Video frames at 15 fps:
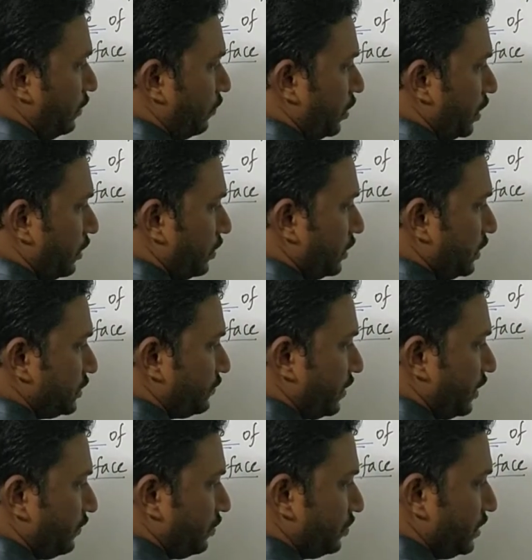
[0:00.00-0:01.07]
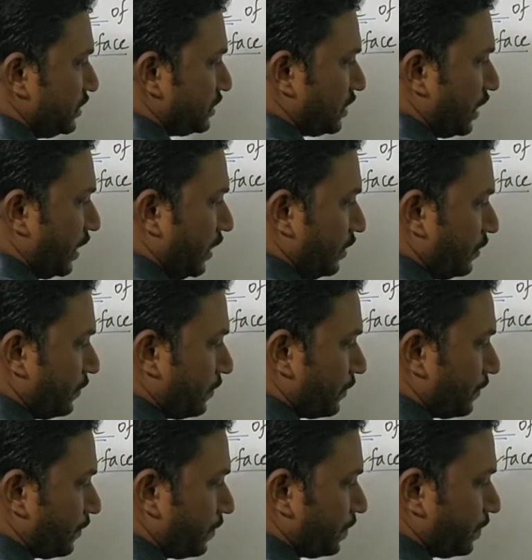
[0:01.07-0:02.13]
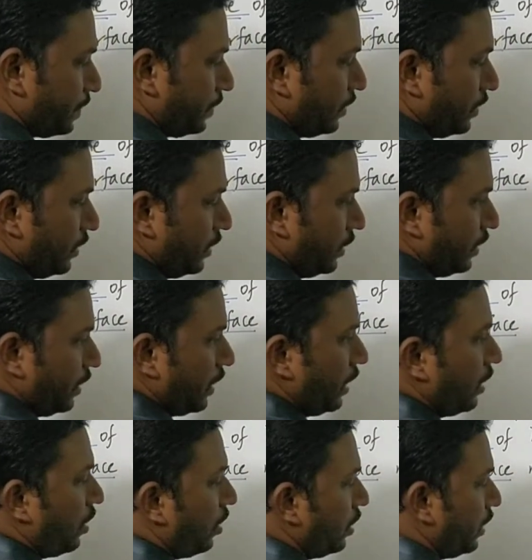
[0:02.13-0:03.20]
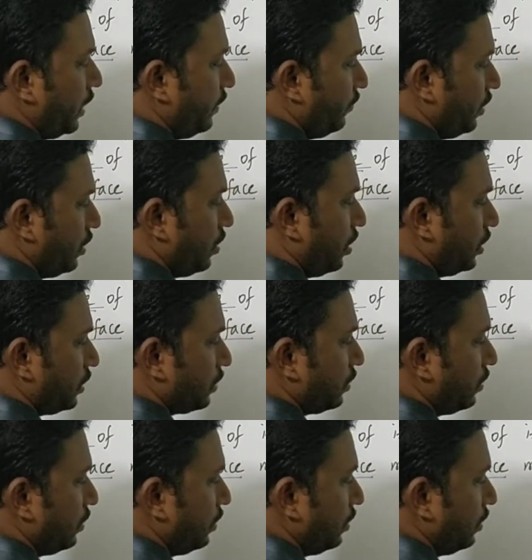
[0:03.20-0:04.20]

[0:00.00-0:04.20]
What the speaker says: Whatever this front view, this line. A already we got.